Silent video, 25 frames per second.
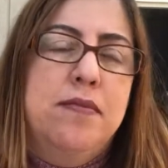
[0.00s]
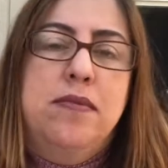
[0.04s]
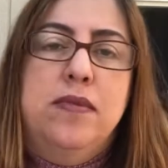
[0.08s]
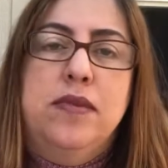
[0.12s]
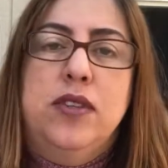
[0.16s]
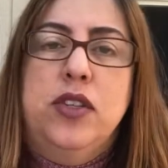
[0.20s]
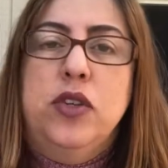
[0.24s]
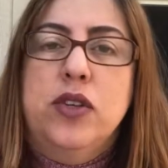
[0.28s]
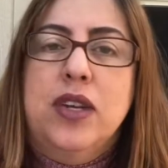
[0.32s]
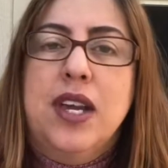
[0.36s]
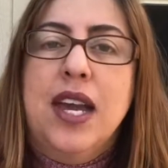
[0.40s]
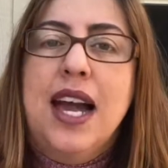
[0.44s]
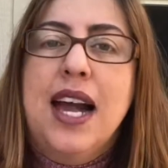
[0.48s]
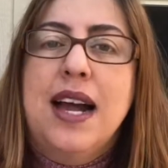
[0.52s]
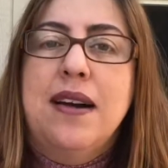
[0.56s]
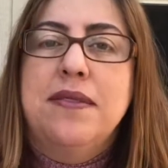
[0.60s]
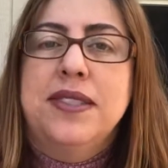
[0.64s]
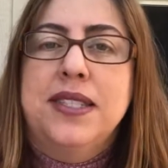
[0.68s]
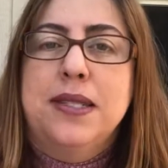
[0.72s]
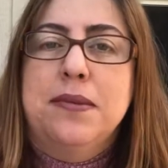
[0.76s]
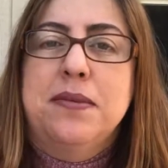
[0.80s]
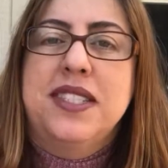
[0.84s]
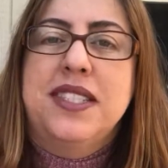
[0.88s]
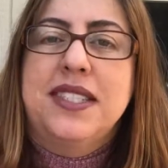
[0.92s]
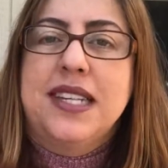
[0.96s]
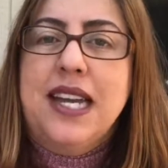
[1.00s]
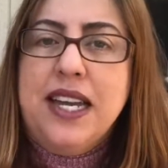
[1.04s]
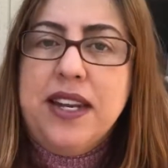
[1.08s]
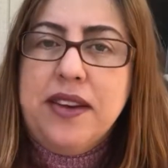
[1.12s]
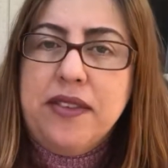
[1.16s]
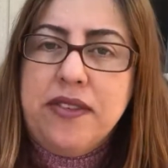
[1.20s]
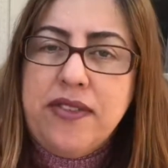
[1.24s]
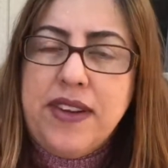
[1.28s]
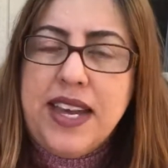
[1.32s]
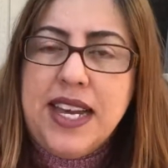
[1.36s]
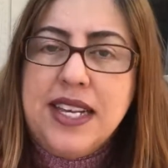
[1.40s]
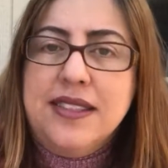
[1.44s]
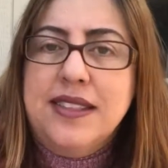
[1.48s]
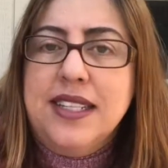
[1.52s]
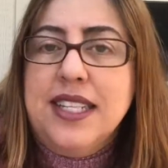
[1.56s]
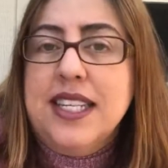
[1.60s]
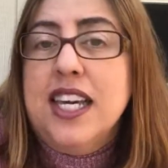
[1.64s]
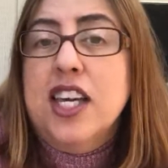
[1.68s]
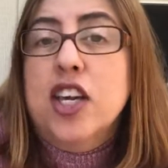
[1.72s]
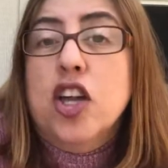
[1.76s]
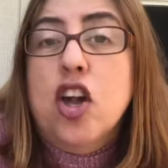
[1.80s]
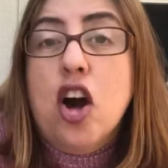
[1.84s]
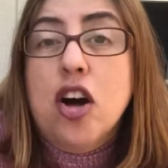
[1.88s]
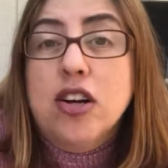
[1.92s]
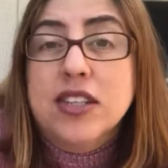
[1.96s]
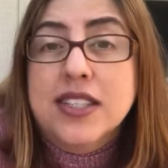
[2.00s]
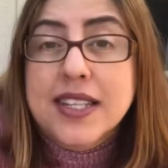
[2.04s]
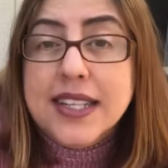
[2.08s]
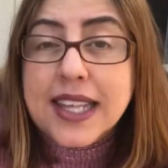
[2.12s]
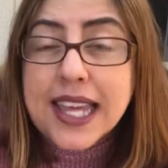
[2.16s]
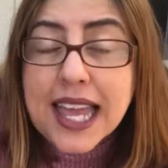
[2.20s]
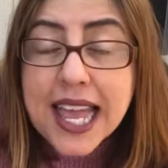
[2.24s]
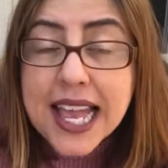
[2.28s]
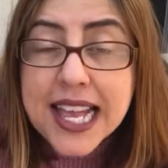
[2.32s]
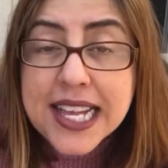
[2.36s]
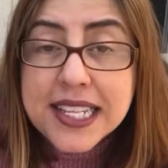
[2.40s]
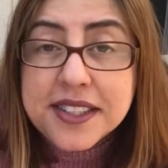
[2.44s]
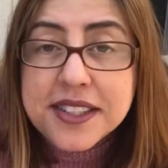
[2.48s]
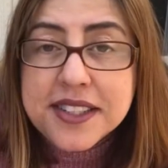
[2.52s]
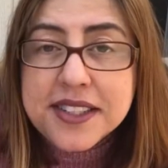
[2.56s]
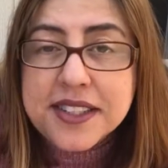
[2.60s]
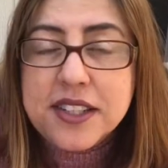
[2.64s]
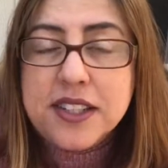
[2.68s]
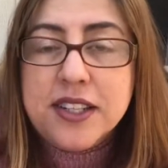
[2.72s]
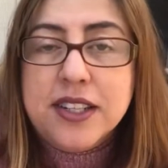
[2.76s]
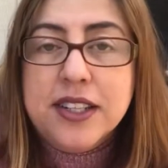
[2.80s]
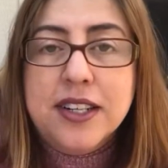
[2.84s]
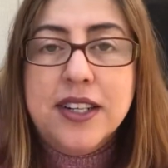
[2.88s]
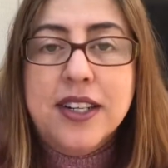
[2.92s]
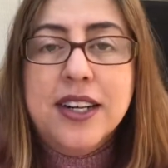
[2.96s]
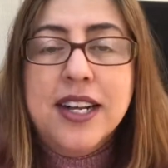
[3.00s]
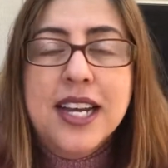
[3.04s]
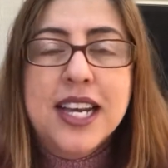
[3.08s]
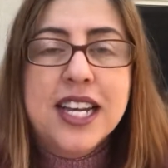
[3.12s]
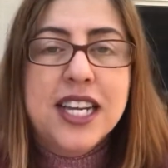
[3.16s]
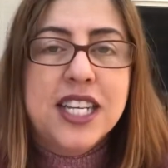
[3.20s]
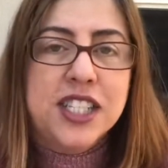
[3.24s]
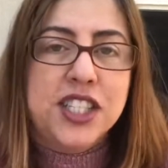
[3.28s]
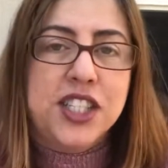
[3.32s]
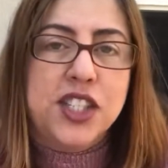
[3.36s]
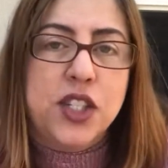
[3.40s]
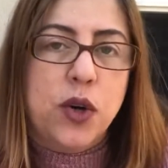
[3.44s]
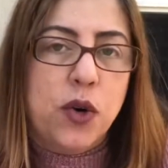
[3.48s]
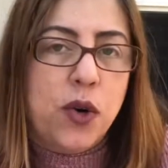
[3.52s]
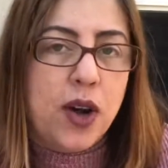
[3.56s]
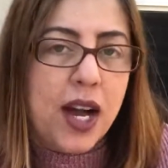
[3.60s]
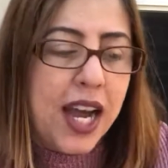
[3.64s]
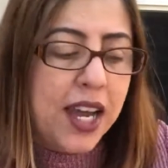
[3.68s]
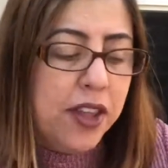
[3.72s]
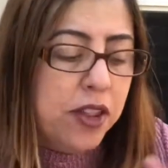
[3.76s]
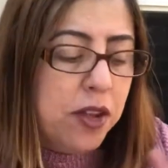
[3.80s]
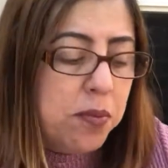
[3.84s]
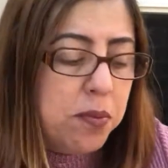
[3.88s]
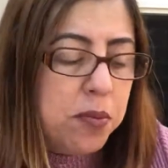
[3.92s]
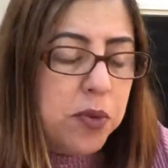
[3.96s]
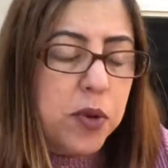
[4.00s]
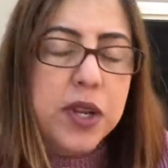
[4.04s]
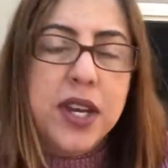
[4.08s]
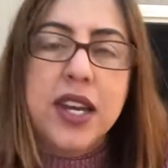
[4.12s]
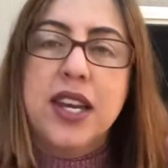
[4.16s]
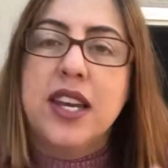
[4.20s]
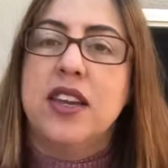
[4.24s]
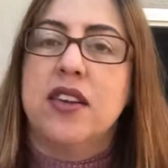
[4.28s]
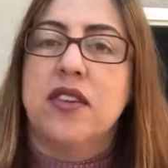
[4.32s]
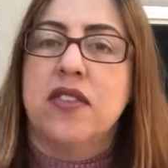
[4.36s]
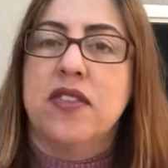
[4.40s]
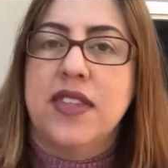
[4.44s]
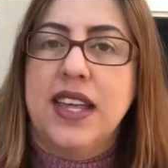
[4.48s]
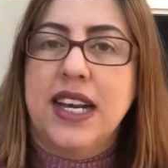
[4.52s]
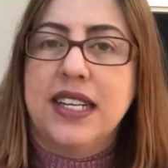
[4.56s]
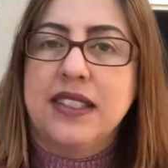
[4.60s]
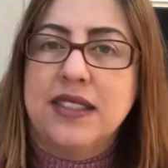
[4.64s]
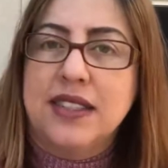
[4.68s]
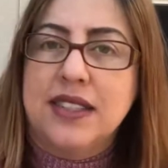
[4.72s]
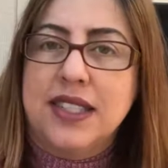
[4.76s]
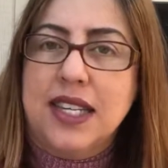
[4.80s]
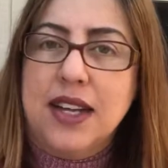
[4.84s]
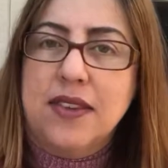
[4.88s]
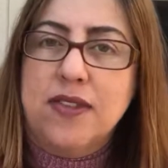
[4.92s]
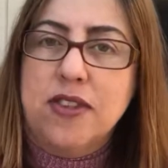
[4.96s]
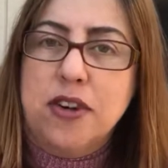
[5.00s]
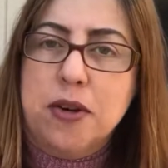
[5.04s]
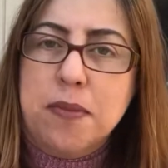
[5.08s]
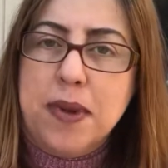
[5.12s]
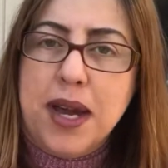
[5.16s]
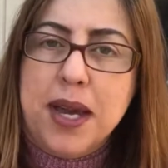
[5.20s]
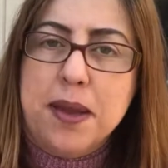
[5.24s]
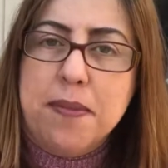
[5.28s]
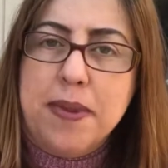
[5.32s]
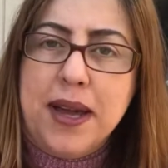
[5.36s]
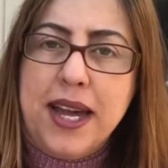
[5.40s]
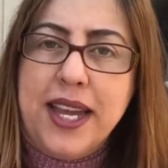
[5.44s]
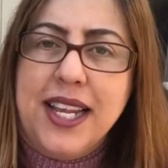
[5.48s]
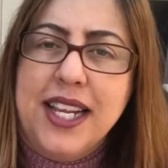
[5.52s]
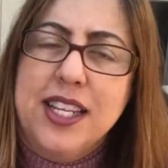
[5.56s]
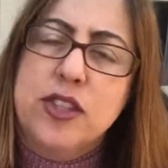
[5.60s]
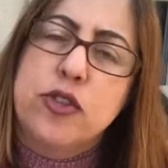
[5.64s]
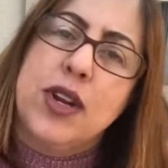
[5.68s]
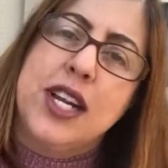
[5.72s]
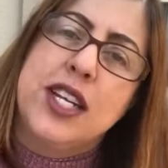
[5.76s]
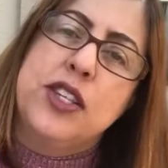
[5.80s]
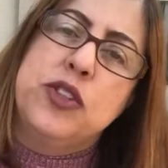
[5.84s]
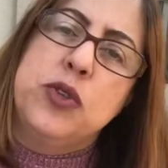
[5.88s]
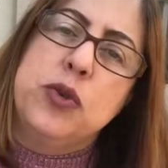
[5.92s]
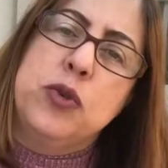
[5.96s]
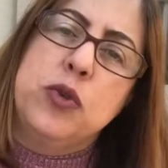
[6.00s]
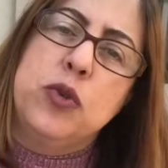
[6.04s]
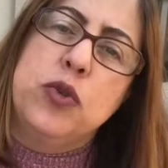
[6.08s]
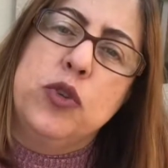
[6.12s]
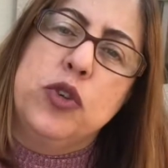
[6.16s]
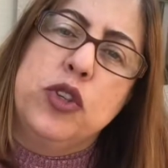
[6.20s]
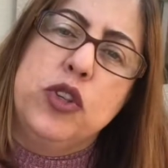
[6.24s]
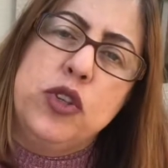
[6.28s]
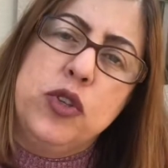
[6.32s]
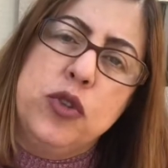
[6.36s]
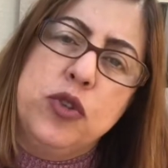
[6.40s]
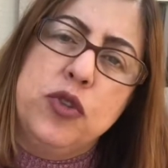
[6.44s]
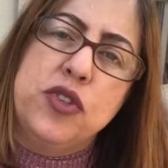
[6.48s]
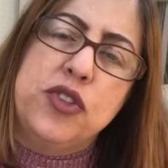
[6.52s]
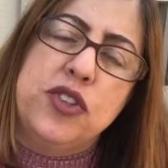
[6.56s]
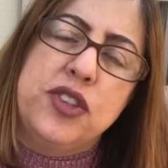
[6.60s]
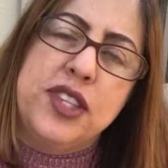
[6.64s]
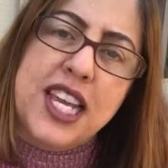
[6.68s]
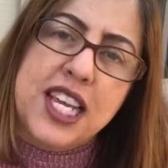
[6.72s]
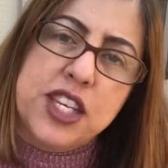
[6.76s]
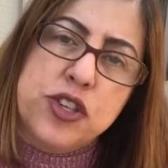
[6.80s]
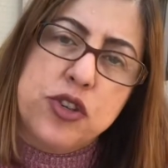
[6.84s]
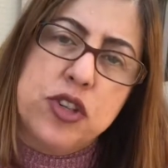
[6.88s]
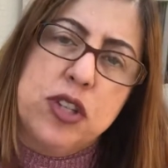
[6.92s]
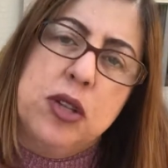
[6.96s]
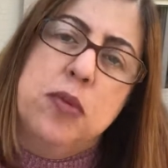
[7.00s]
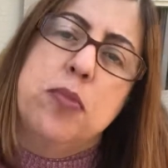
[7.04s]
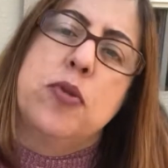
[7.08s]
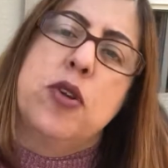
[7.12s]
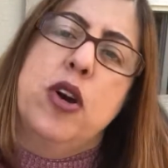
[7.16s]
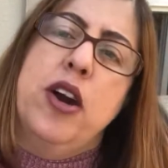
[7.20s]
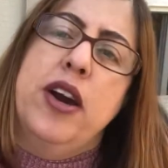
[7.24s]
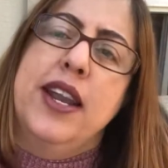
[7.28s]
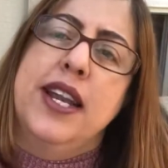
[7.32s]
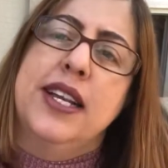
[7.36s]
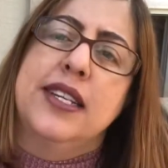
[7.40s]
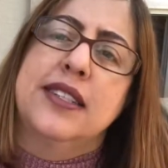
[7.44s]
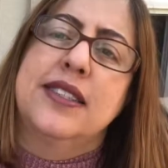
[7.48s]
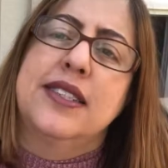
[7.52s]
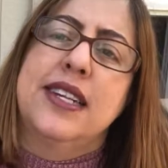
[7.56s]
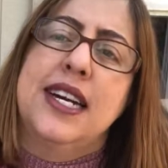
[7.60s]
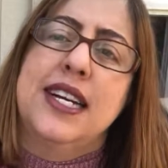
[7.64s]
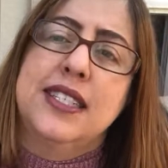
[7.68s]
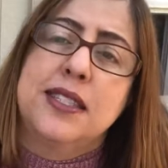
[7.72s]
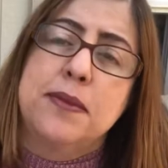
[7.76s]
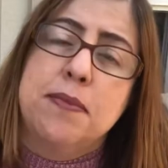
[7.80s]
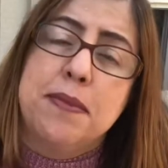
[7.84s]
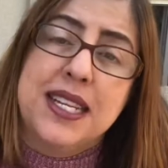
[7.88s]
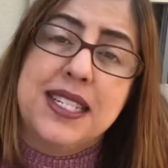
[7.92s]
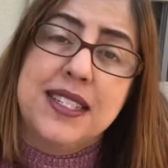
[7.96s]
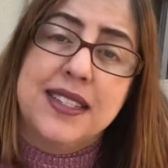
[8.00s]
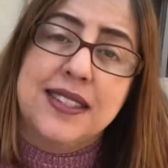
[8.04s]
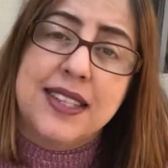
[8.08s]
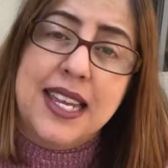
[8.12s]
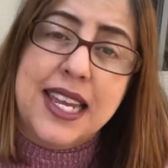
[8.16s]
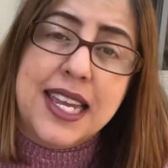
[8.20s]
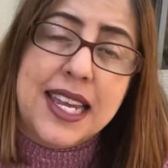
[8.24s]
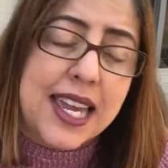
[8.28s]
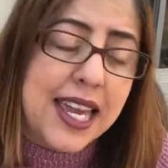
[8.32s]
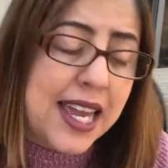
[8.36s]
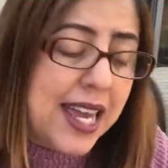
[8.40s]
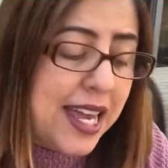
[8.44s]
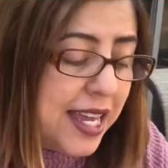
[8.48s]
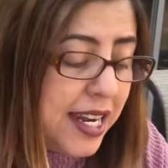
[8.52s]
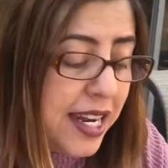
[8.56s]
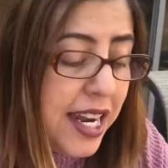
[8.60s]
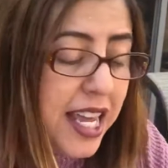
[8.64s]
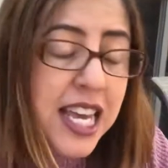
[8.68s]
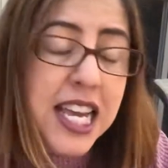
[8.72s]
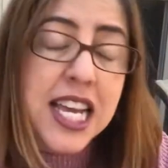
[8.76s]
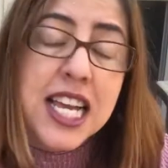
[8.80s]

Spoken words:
you can have some side effects. It can cause cancer. So I don't put any of that stuff on my body. I try to use natural products as much as I can.